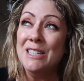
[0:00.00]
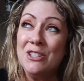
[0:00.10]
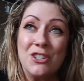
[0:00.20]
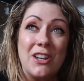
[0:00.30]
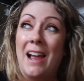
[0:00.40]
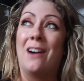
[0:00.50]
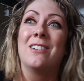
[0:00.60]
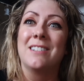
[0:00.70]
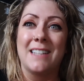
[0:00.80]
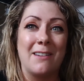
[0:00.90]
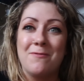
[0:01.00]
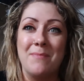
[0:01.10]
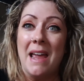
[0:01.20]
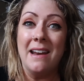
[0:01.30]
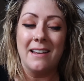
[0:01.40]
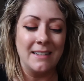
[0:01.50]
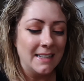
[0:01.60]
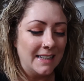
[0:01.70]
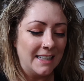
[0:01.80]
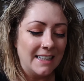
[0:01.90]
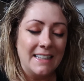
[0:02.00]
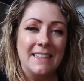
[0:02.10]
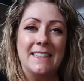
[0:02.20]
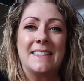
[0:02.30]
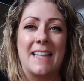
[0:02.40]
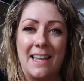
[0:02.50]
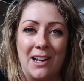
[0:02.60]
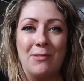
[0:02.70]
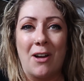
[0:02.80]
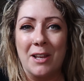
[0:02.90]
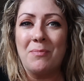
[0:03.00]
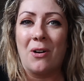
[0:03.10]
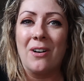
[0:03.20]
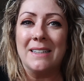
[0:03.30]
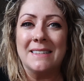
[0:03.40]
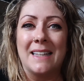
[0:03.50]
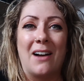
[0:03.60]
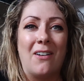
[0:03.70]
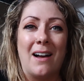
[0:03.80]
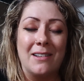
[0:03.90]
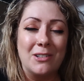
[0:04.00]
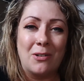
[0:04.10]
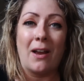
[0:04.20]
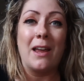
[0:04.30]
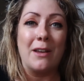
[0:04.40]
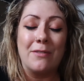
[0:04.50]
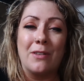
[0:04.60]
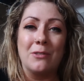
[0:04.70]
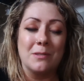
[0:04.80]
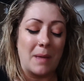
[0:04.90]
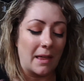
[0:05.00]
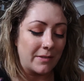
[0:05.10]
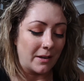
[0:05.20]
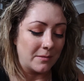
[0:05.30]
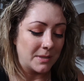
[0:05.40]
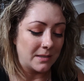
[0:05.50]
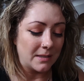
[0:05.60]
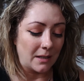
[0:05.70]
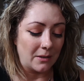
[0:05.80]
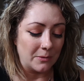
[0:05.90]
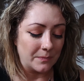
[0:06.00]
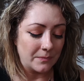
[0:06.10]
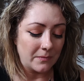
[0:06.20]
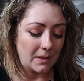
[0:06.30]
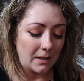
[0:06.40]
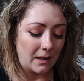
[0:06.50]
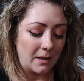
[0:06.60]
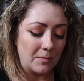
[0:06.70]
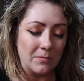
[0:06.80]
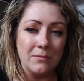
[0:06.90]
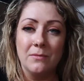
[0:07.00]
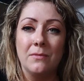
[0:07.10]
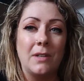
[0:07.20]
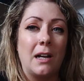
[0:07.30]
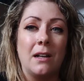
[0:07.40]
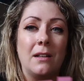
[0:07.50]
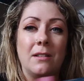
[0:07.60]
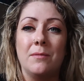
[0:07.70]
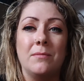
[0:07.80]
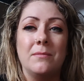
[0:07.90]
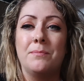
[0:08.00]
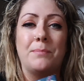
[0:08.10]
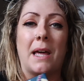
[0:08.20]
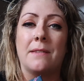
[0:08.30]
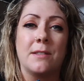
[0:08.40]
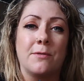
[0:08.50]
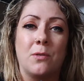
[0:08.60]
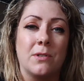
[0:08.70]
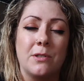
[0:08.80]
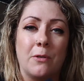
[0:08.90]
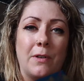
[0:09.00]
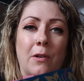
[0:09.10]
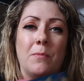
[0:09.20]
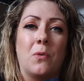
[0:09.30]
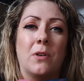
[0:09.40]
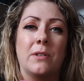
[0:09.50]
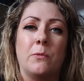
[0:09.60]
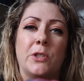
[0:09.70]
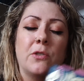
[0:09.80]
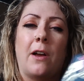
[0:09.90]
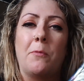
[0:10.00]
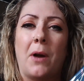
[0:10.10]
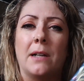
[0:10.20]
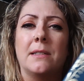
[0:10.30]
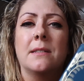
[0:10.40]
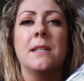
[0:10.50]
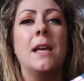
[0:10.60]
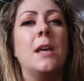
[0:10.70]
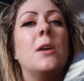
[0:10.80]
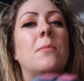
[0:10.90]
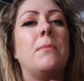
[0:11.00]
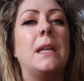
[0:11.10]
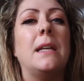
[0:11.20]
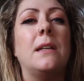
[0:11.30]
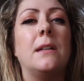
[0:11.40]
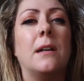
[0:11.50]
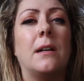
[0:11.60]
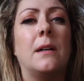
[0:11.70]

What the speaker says: showers, I've made it. The sad, ironic part is now I crave those bathtubs. So baths, of course, are very important in witchcraft practice. Many